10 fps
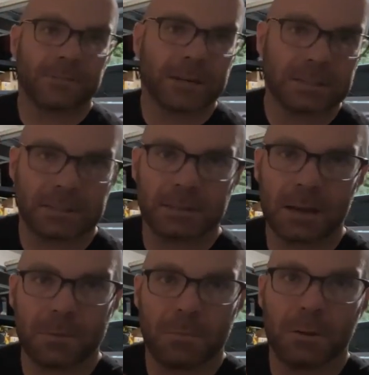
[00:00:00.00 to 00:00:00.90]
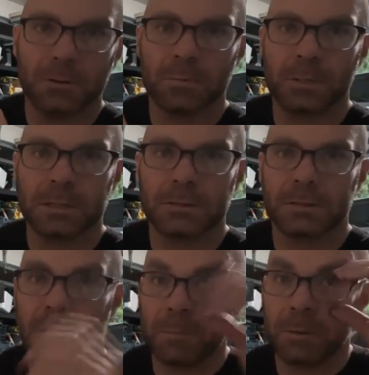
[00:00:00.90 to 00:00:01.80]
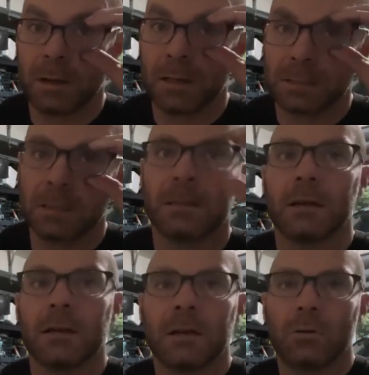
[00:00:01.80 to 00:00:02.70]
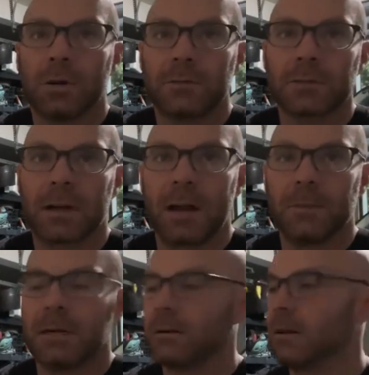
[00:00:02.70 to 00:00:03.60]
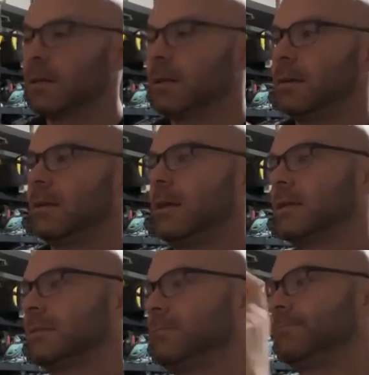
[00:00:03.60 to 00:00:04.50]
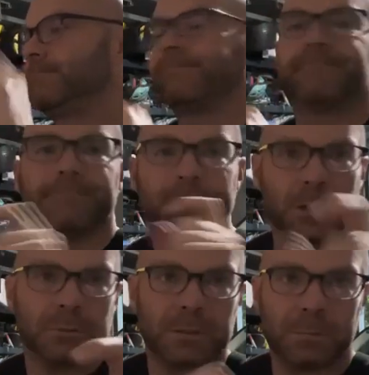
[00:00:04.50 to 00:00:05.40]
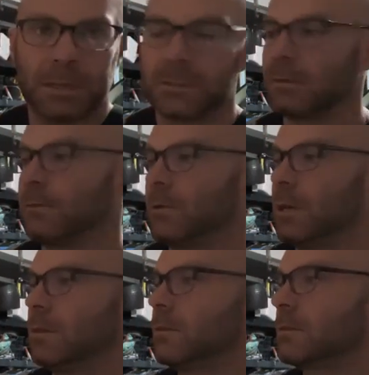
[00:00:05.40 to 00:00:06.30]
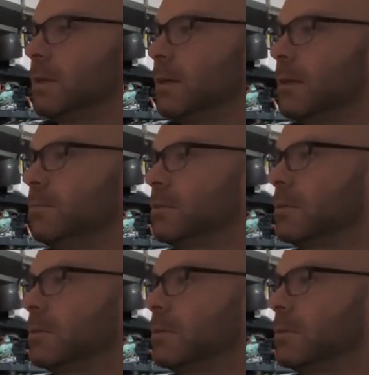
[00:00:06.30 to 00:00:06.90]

finish this up, I'll post pictures up and I'll actually, whoever's commented on here, I'll actually post a picture of what it looks like up,